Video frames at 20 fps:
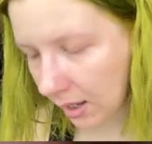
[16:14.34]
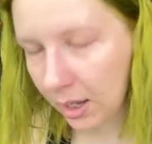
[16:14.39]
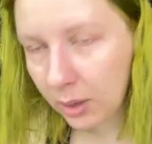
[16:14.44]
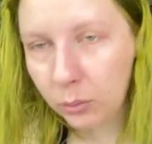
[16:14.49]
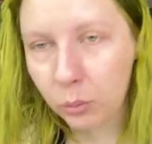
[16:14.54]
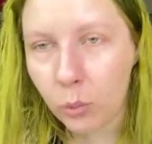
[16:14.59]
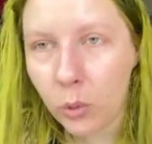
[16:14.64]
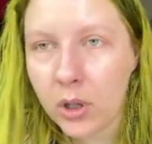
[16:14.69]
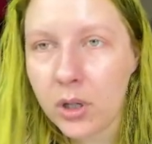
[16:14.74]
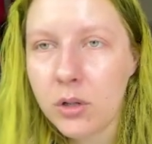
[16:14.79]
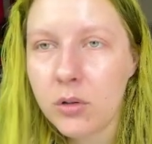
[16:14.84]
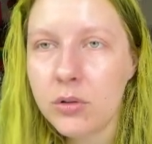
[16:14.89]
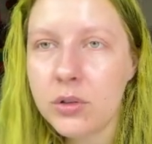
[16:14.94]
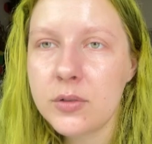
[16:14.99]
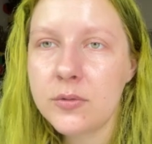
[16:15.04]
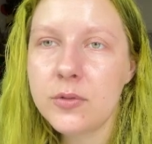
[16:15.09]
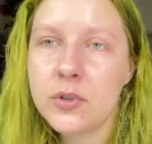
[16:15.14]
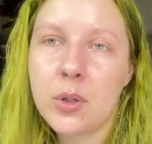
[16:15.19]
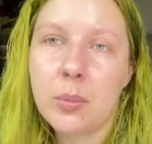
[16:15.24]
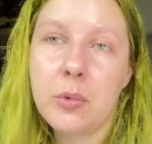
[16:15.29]
And one coat
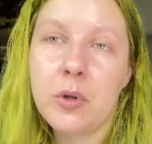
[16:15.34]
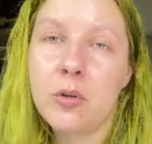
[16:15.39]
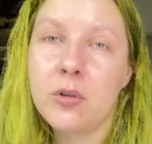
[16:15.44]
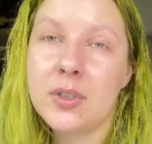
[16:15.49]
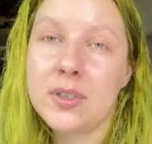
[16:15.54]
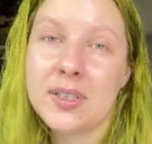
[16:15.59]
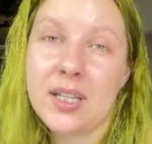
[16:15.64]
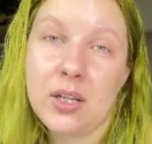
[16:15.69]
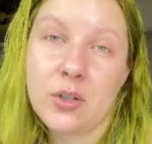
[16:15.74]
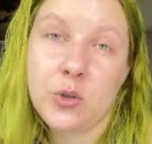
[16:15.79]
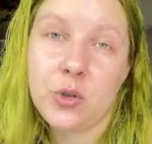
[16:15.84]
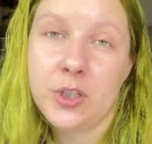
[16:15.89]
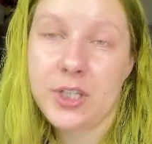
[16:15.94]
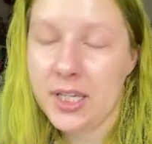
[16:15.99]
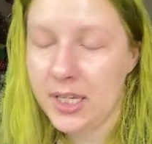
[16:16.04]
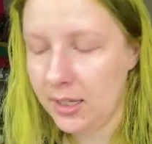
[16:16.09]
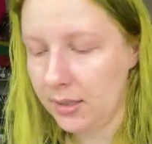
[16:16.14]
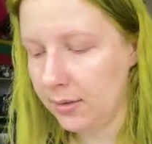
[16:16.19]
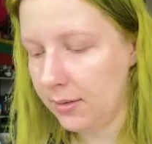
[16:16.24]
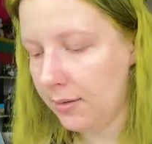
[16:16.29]
of top coat is
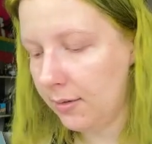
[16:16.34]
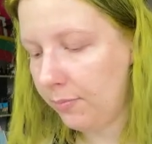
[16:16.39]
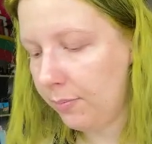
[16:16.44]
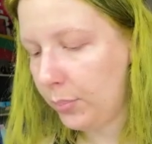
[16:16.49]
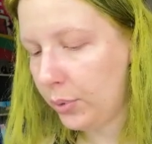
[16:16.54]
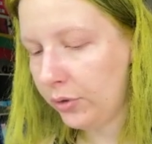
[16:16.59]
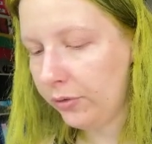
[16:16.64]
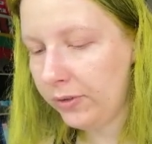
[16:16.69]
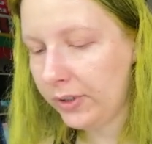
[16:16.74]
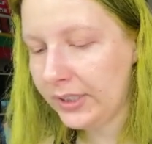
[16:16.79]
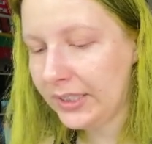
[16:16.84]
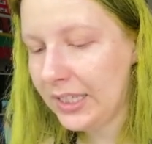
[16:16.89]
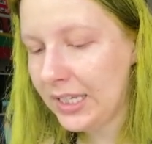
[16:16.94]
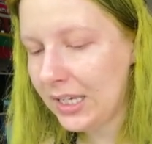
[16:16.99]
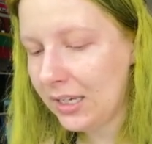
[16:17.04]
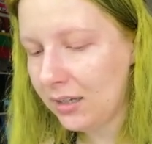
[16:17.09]
actually perfectly